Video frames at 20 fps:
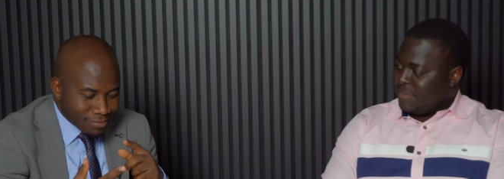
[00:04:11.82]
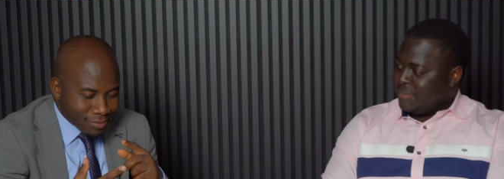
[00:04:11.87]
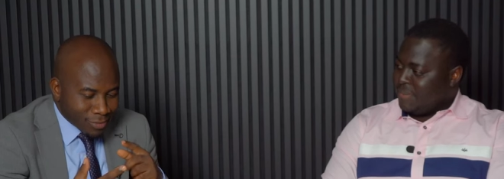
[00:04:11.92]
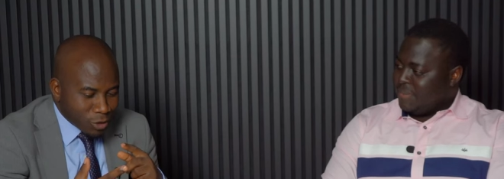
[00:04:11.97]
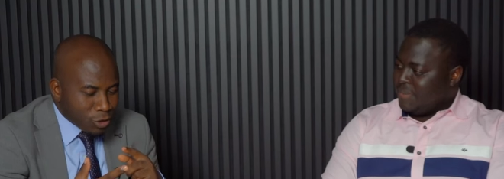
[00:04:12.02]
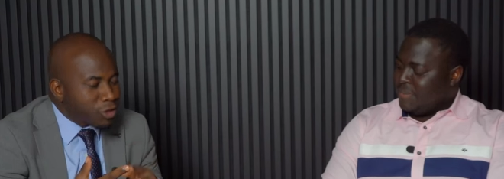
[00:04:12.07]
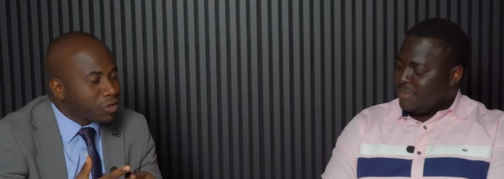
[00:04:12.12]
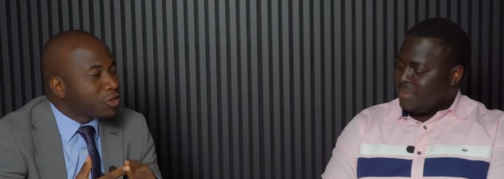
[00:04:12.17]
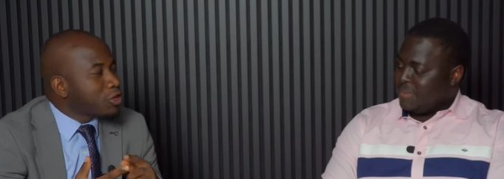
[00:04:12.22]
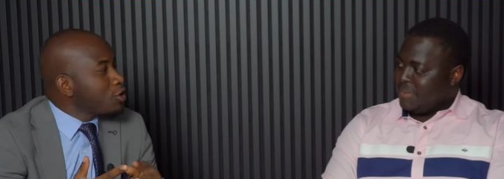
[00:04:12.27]

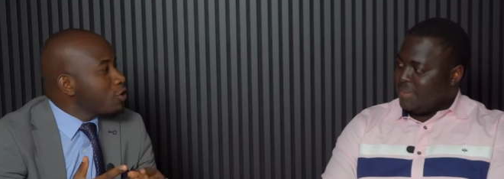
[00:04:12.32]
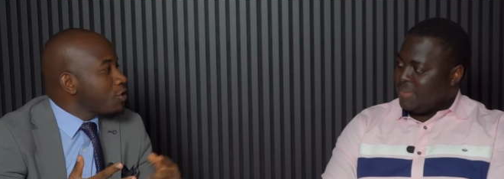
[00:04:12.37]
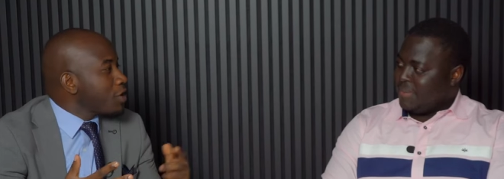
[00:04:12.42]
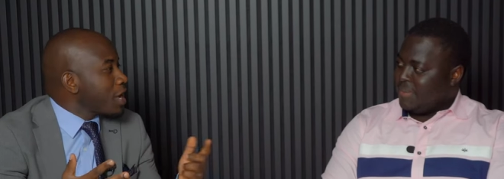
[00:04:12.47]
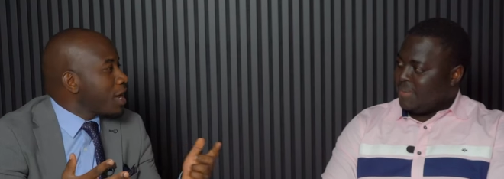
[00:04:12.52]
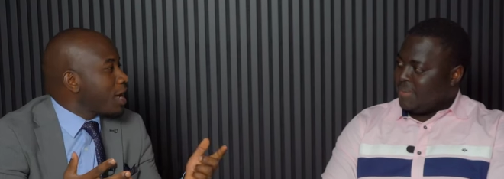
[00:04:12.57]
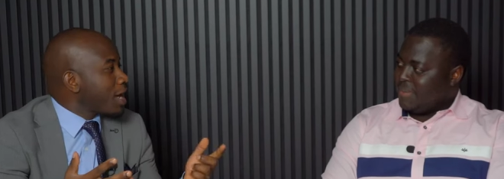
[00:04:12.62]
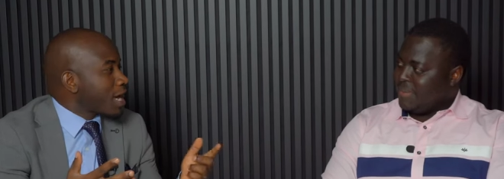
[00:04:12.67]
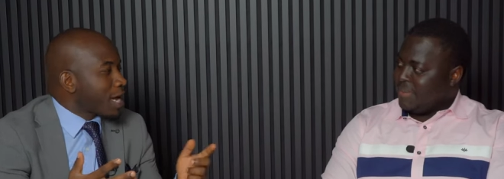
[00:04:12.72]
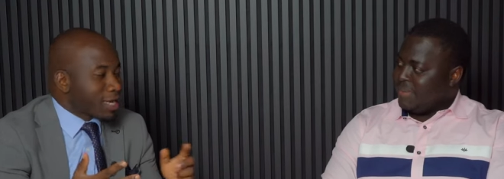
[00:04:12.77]
Speaker 1: You're still
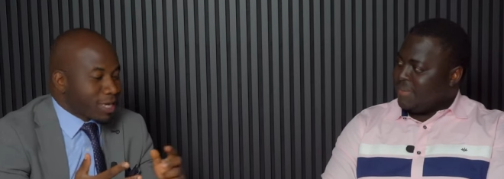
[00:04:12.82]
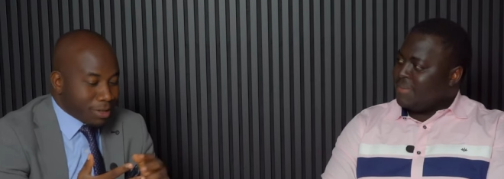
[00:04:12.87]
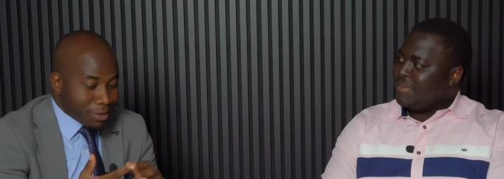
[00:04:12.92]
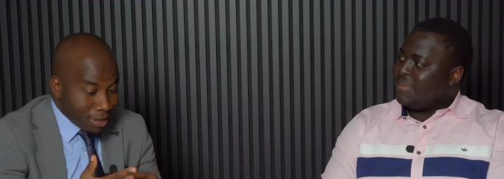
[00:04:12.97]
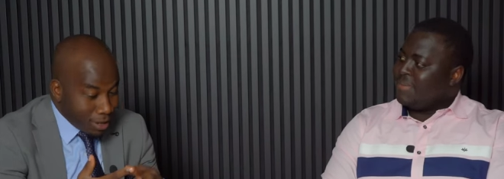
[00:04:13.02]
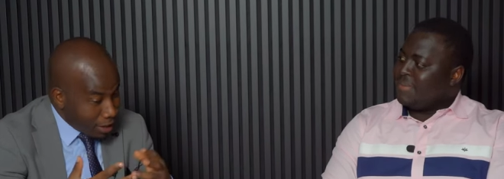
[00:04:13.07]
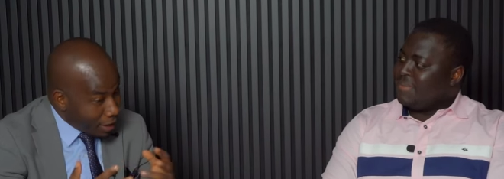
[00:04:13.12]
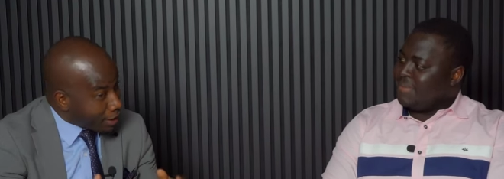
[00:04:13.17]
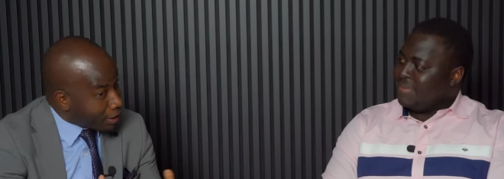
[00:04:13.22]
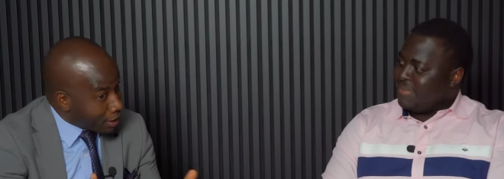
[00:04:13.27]
young,
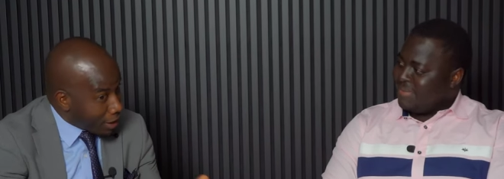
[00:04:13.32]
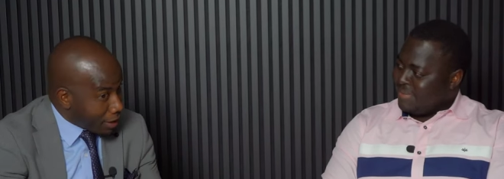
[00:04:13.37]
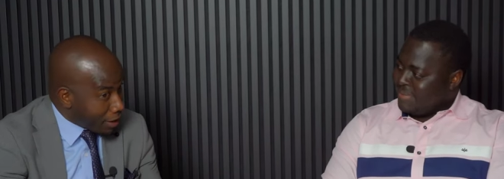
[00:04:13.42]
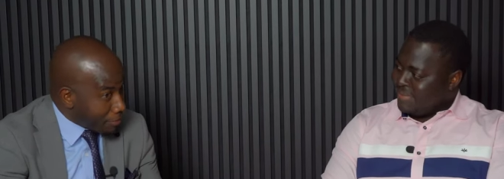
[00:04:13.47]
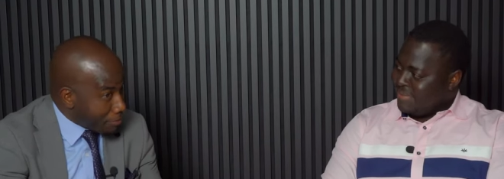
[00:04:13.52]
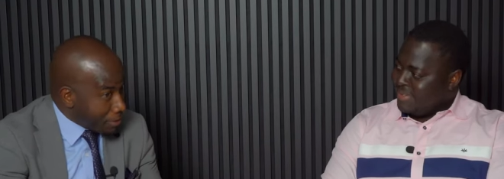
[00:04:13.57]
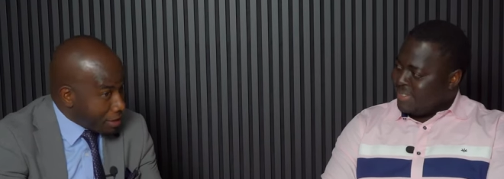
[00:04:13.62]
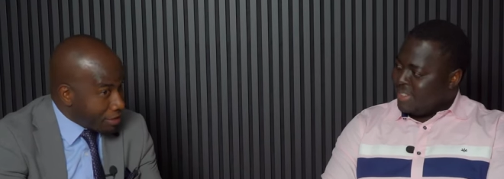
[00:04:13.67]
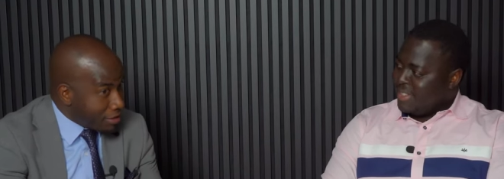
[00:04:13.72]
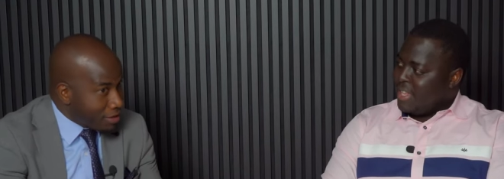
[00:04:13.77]
like
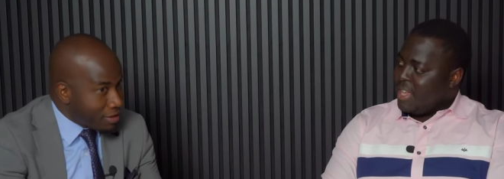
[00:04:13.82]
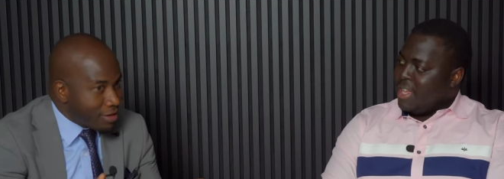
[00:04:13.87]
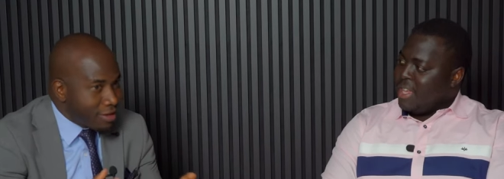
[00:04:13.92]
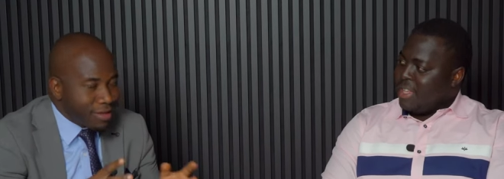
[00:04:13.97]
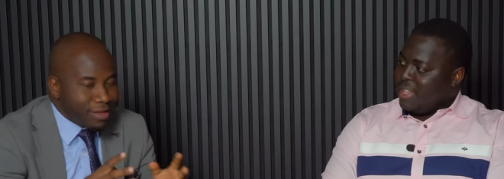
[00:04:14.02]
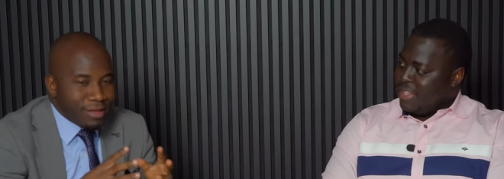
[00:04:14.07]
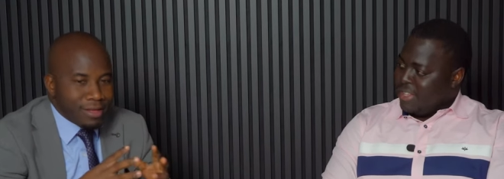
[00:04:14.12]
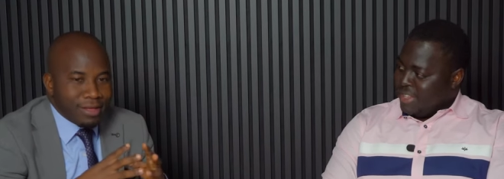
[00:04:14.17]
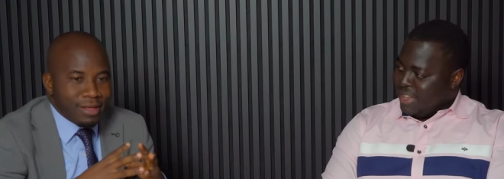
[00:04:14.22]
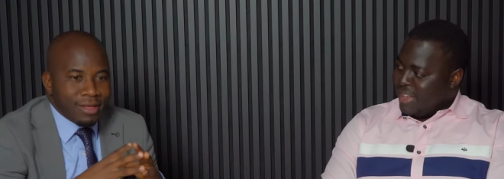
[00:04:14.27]
like me.
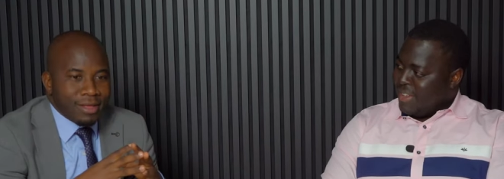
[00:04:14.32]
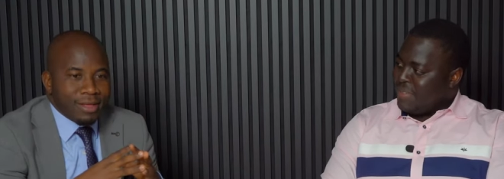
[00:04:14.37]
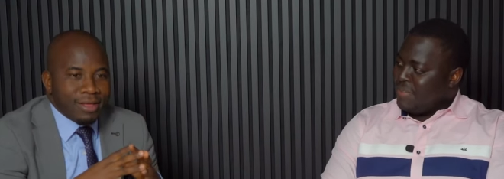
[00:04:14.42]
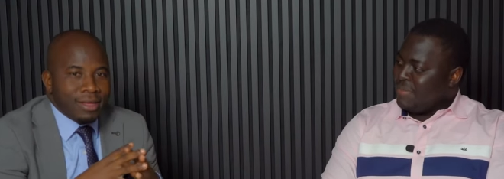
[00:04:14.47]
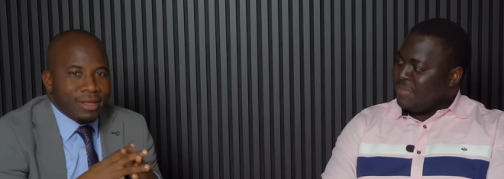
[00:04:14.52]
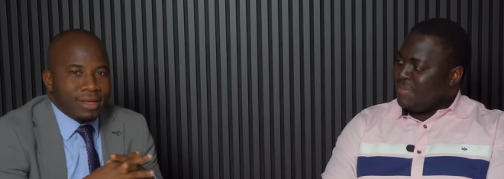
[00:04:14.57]
Yeah.